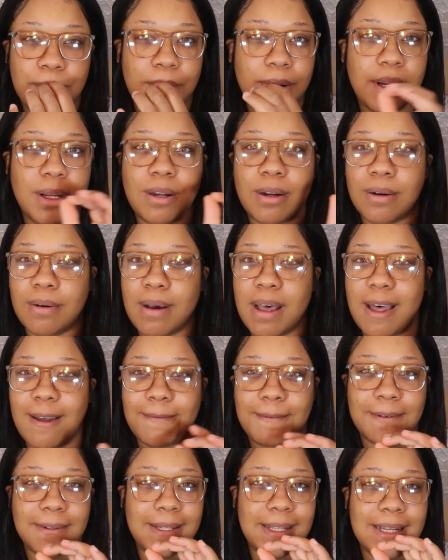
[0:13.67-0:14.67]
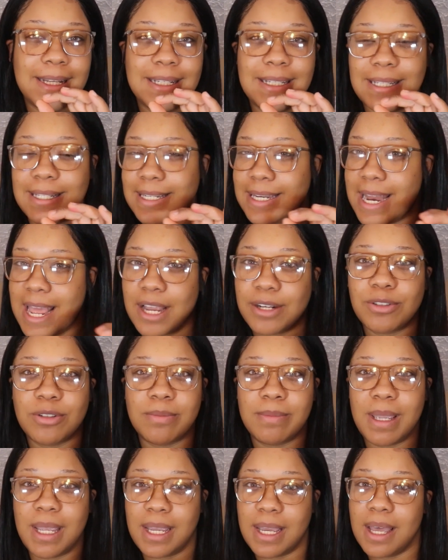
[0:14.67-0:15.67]
pretty girl, effortless, natural
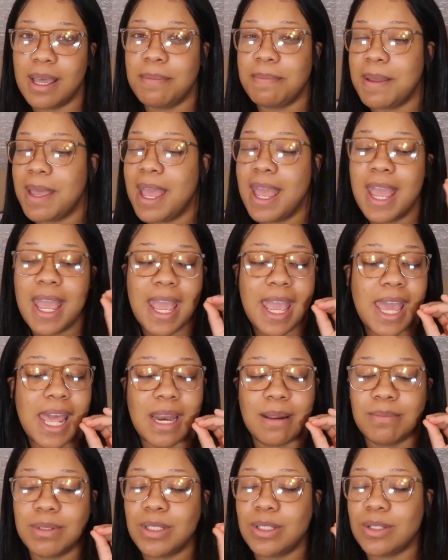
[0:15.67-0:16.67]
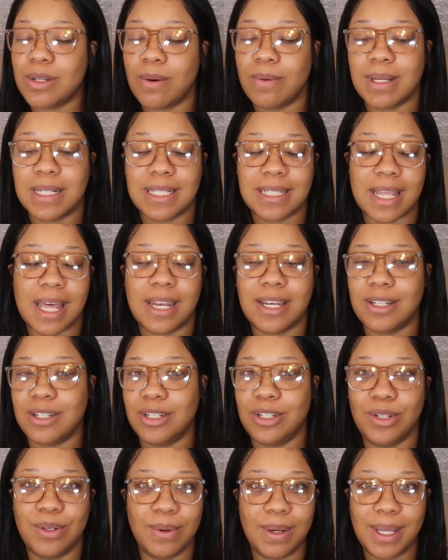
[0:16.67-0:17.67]
makeup, and I'm so excited to
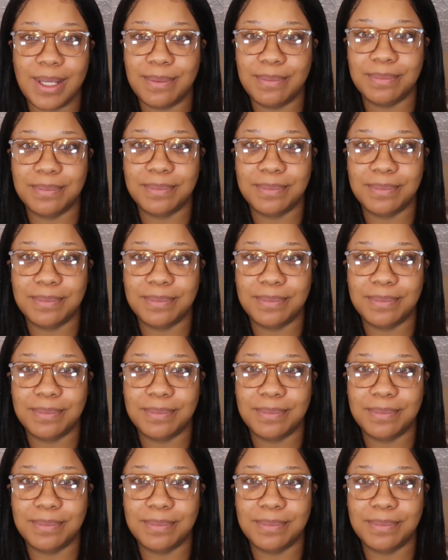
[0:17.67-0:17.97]
do it.